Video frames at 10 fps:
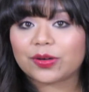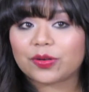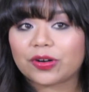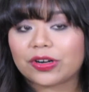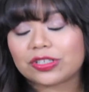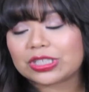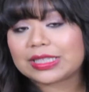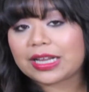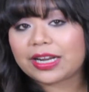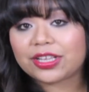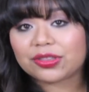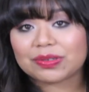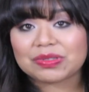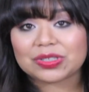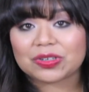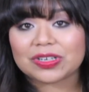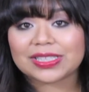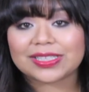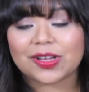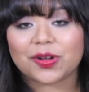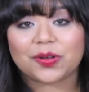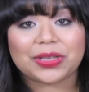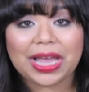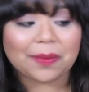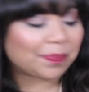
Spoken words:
or just at any thrift store. So yeah.